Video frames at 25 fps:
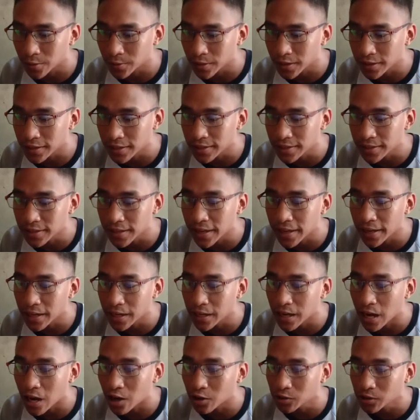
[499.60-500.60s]
So this is
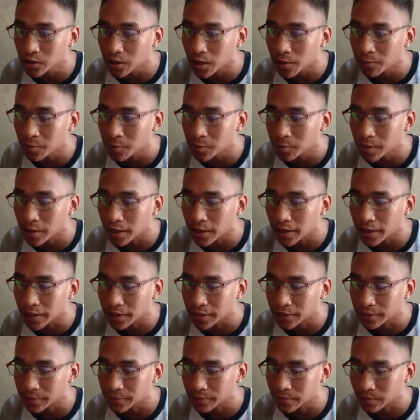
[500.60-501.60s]
the outcome of
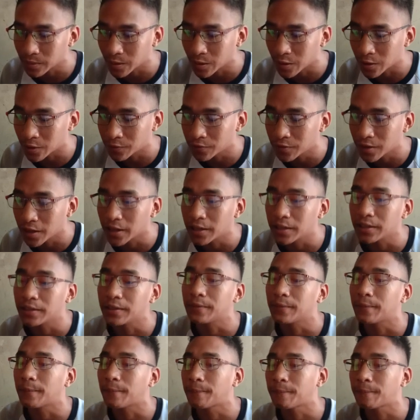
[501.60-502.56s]
the of